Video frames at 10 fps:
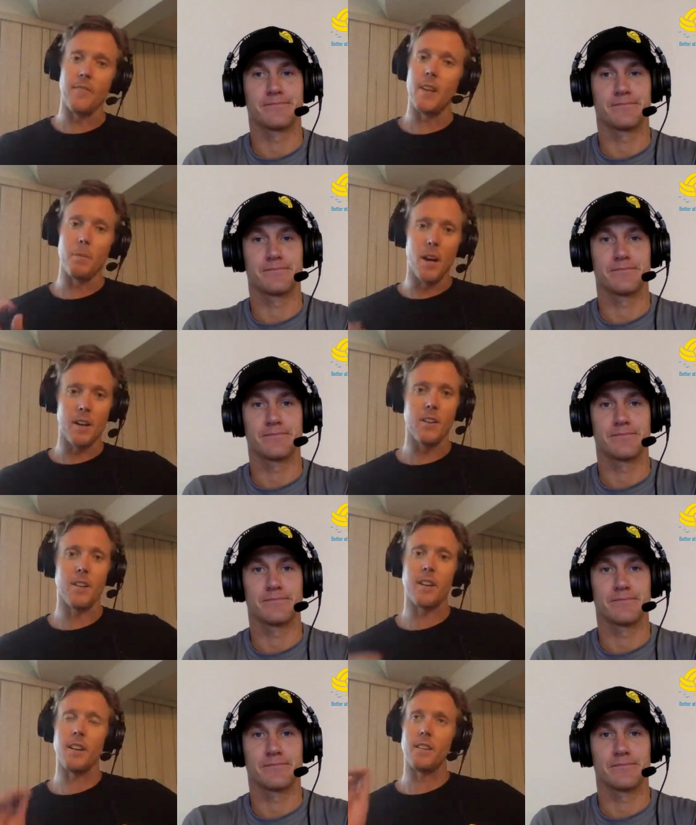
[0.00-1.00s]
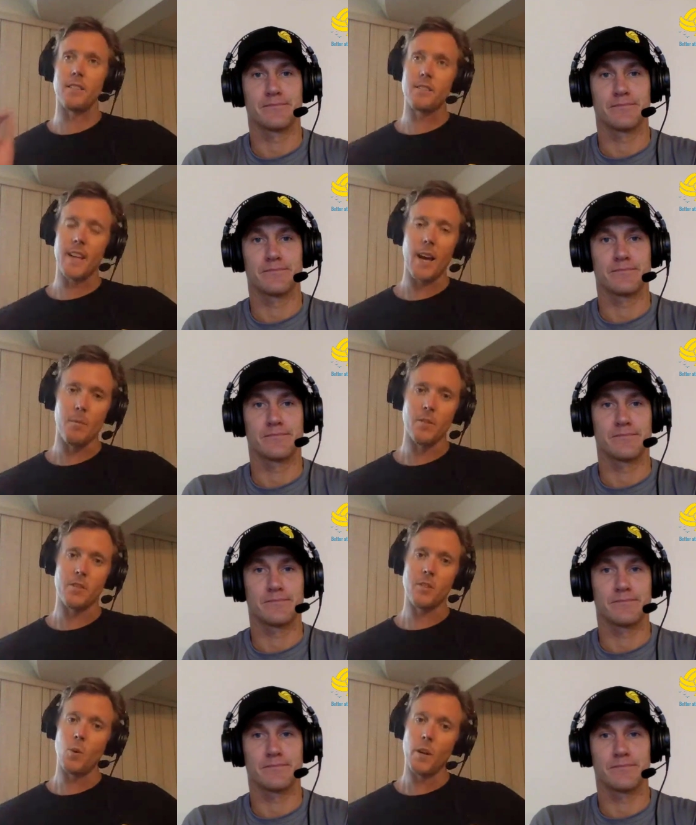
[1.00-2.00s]
Speaker 1: if that blocker can get
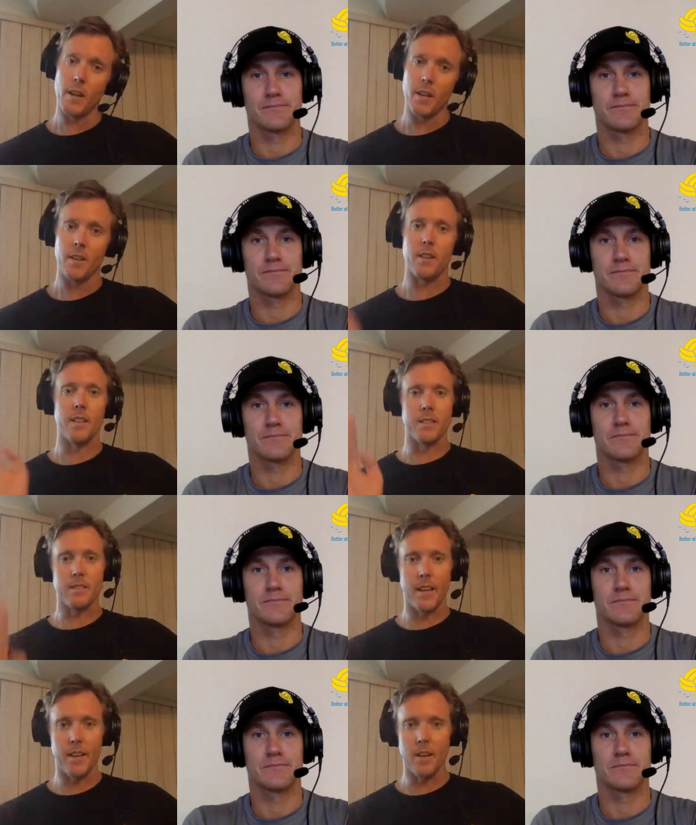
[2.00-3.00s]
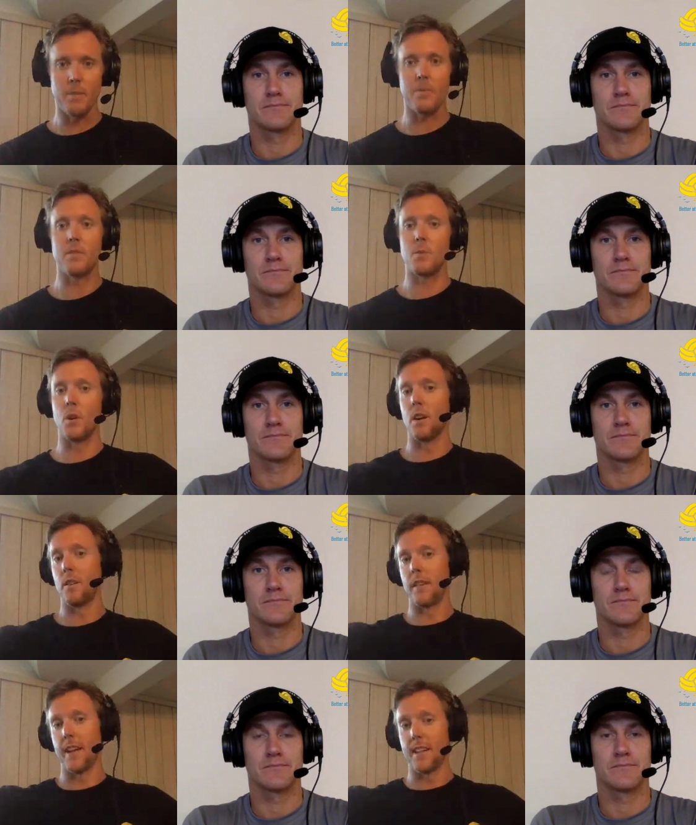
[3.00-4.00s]
established quick, get set up to
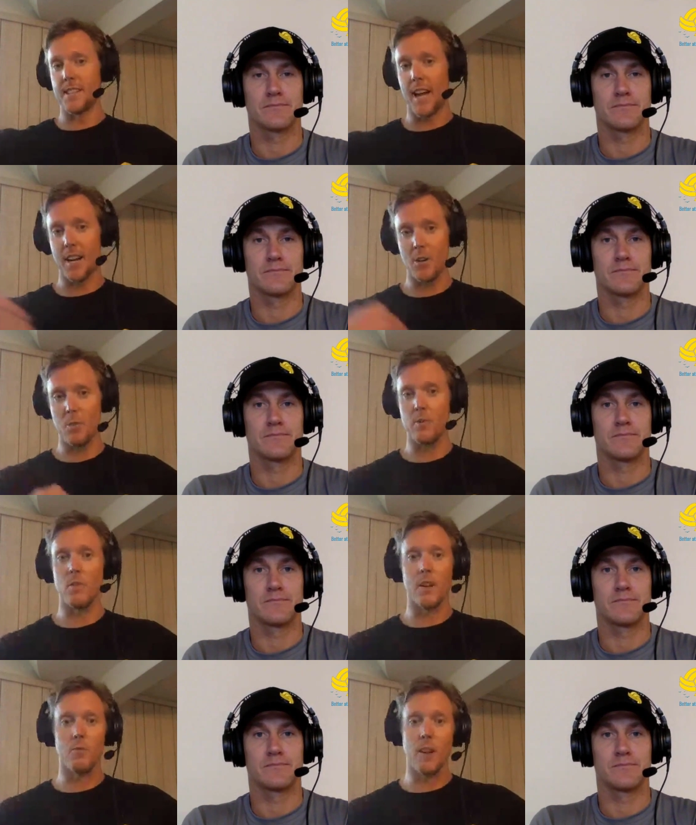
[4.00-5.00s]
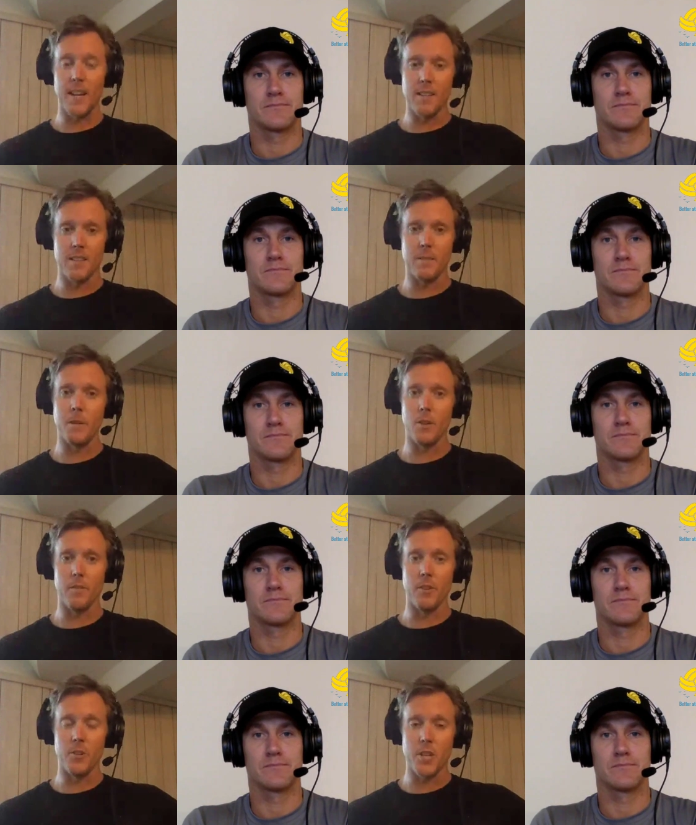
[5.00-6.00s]
where that attacker would run right into the middle
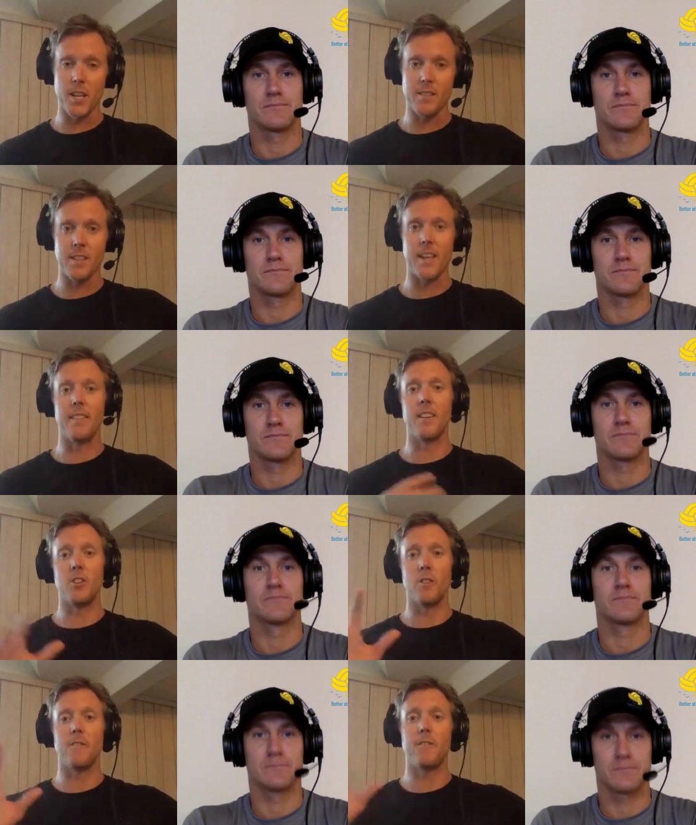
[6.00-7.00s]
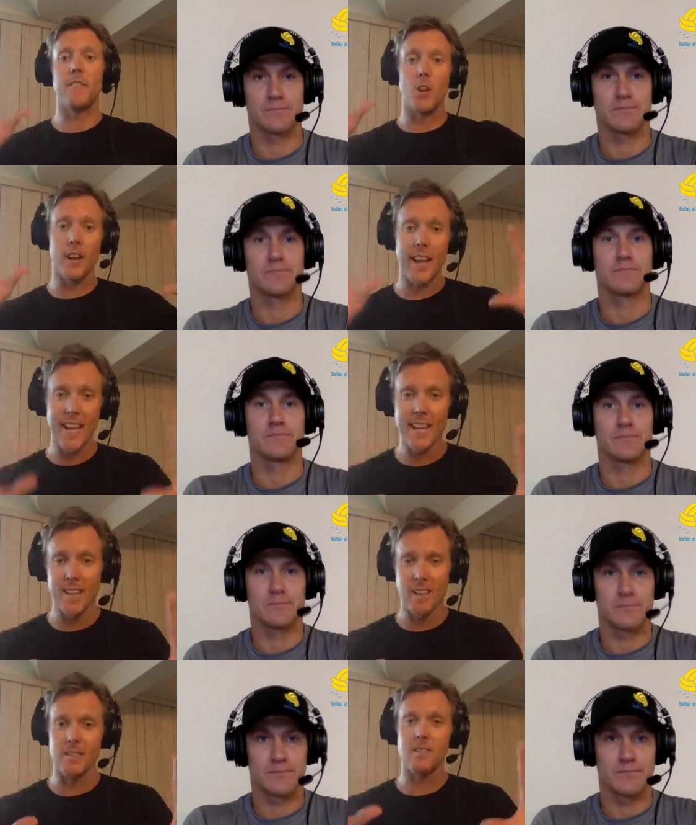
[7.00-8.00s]
of their chest, and then your
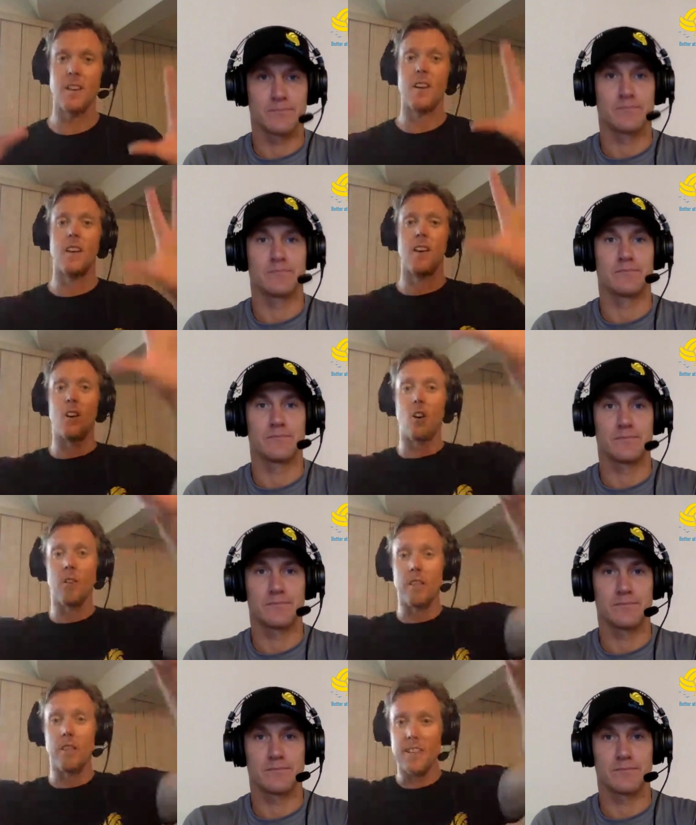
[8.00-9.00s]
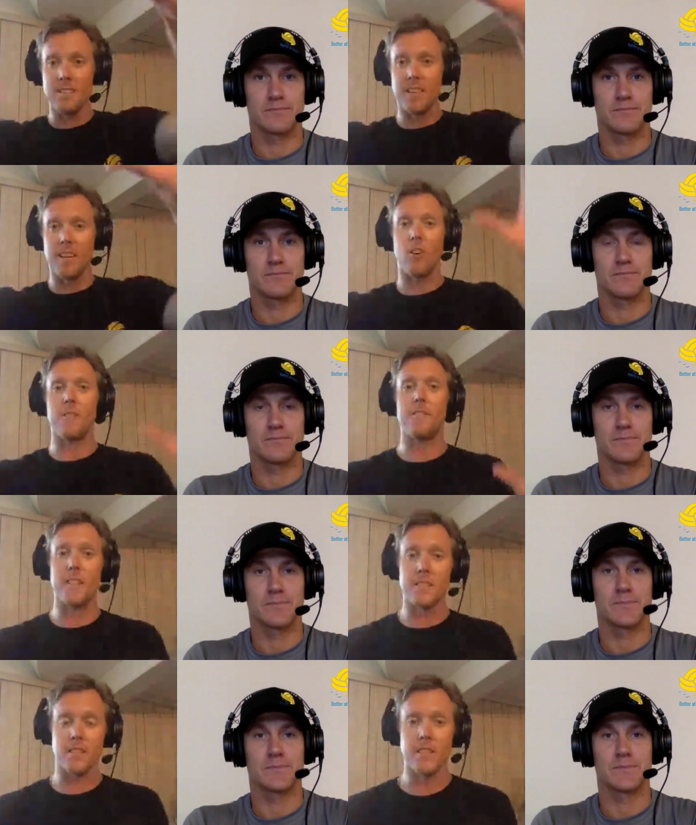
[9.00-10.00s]
hands are the things that are
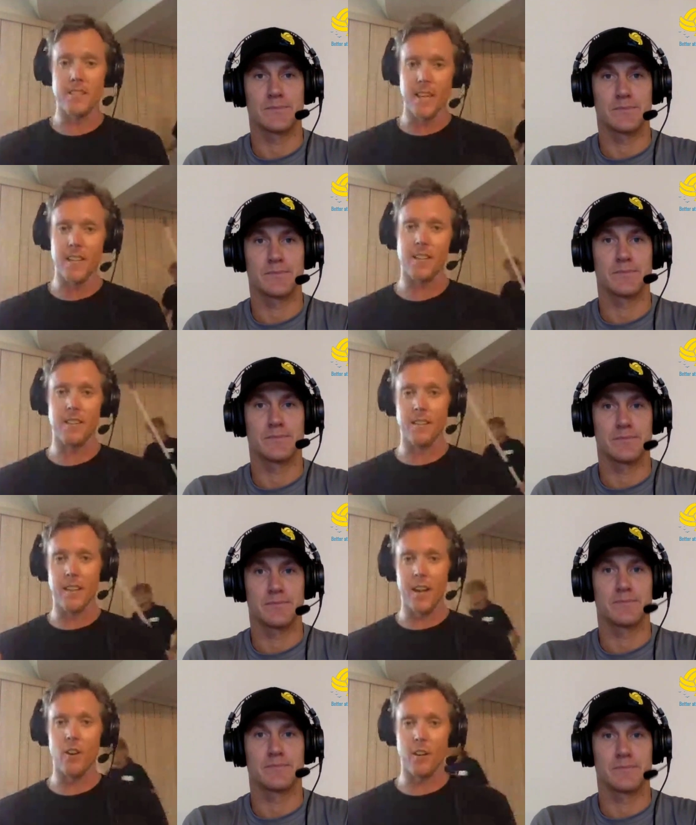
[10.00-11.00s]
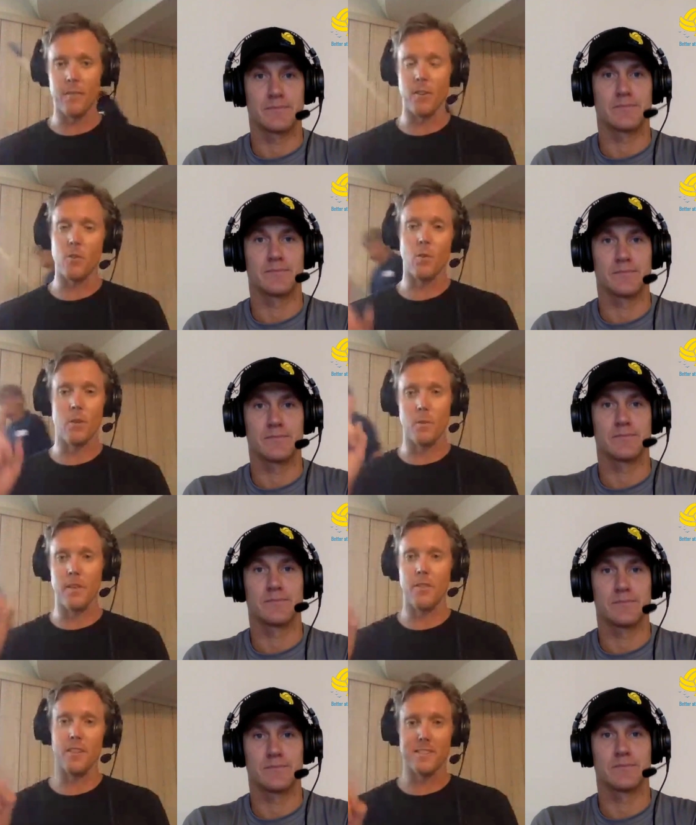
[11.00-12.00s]
physically taking the area of the court,
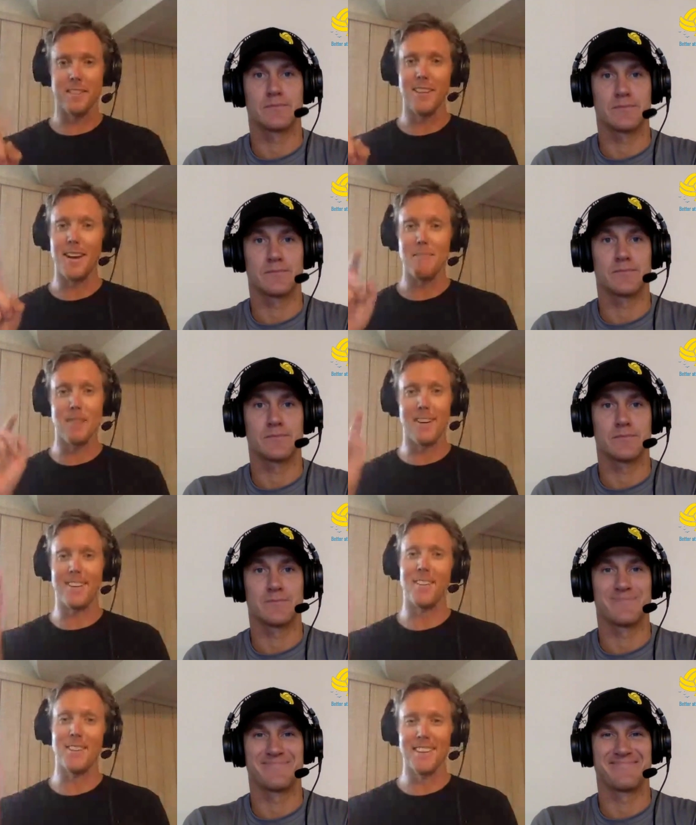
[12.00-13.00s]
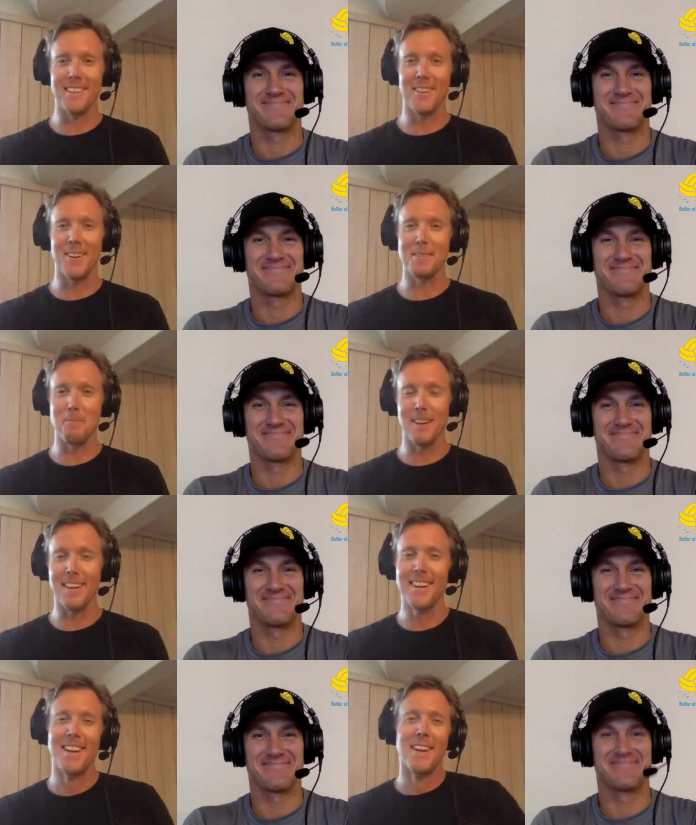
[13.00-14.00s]
whether it's a line block or a cross block,